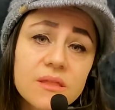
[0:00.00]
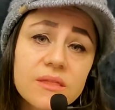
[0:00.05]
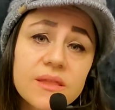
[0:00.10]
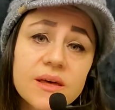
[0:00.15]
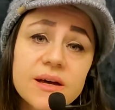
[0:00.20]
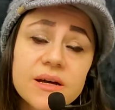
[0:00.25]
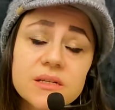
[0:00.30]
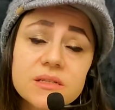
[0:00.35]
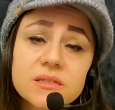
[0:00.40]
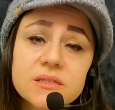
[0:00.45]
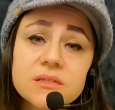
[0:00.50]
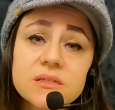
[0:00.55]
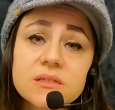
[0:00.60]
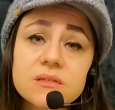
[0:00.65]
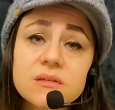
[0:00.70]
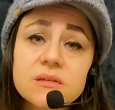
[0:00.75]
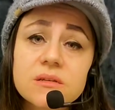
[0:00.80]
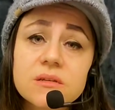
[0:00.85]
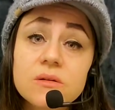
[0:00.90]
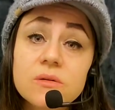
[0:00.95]

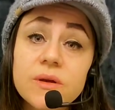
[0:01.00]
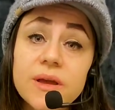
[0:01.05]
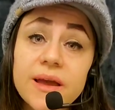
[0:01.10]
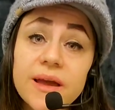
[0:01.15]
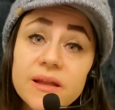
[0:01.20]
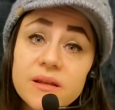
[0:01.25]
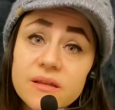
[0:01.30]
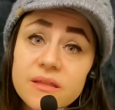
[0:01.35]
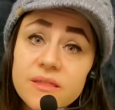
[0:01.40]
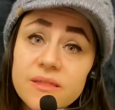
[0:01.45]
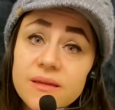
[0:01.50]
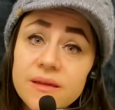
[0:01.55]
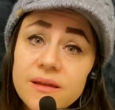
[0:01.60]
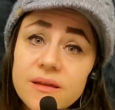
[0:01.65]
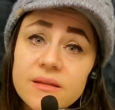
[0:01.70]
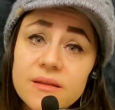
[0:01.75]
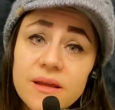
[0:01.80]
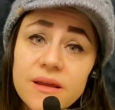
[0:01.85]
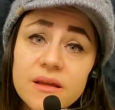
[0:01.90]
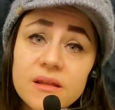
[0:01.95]
that you can't
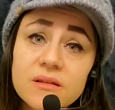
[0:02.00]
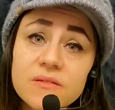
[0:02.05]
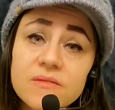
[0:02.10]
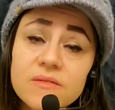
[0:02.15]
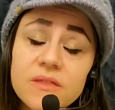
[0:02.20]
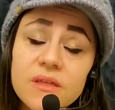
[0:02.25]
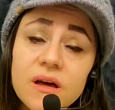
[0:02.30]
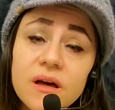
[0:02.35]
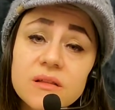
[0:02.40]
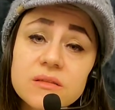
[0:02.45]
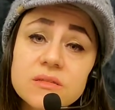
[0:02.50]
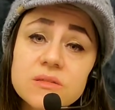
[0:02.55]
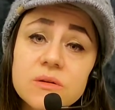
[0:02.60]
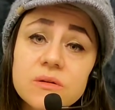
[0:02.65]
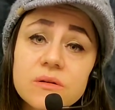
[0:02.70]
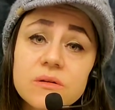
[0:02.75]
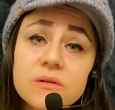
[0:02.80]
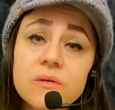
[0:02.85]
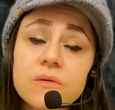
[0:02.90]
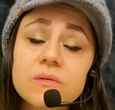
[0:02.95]
think negative thoughts
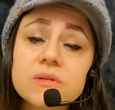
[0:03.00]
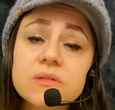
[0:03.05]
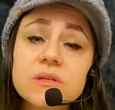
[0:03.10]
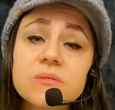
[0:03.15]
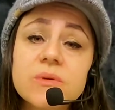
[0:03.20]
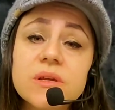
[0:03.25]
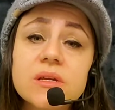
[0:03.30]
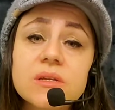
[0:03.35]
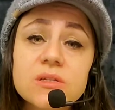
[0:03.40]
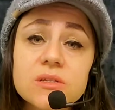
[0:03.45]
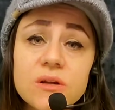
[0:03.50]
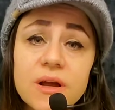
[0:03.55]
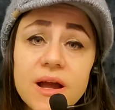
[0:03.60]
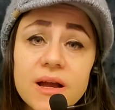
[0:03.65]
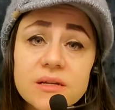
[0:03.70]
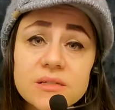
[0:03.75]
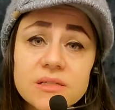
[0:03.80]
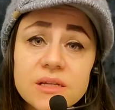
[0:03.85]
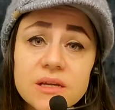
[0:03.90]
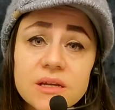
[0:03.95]
or you're going to be
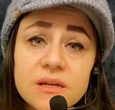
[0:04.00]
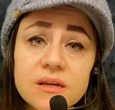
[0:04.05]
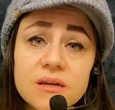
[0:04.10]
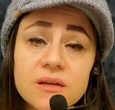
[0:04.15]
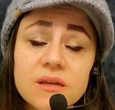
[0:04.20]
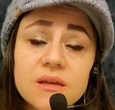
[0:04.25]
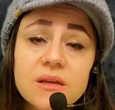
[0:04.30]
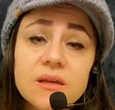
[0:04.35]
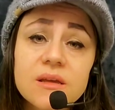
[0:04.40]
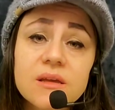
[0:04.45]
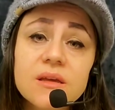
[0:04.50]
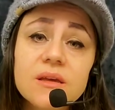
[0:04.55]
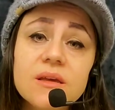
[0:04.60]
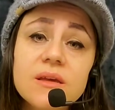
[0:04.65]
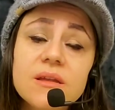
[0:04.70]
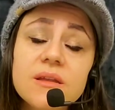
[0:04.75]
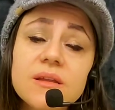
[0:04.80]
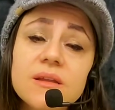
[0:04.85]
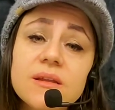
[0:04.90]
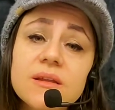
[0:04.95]
attracting
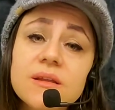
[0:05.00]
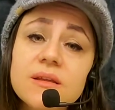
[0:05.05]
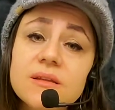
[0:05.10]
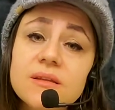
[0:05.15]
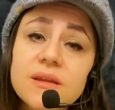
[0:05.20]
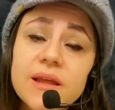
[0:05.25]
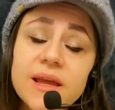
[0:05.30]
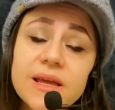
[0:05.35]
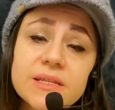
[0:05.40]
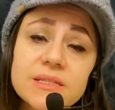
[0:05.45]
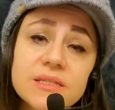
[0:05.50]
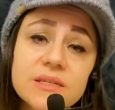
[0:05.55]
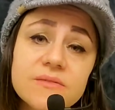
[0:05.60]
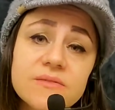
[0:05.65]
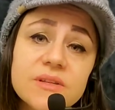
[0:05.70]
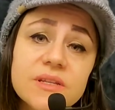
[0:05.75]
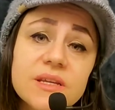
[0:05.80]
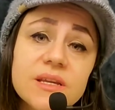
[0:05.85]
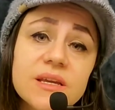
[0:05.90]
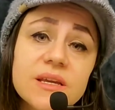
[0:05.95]
in
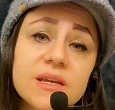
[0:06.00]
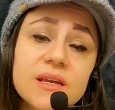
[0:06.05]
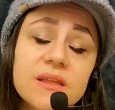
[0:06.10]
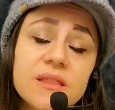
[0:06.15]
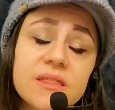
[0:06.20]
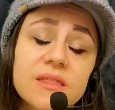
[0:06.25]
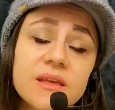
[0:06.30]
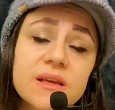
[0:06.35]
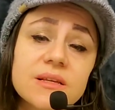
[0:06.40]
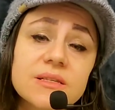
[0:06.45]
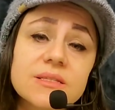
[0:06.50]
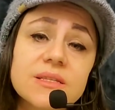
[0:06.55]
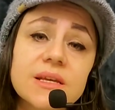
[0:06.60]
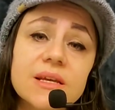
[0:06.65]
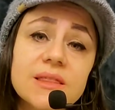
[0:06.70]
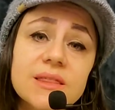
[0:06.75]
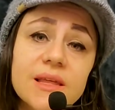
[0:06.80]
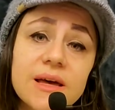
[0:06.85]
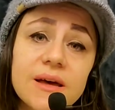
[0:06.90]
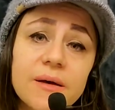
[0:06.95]
negativity and things
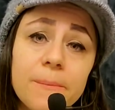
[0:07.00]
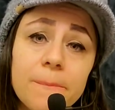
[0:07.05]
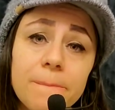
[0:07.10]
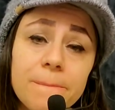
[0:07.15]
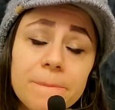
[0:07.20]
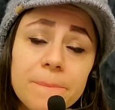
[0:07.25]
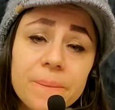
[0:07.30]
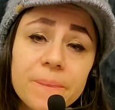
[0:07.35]
like that.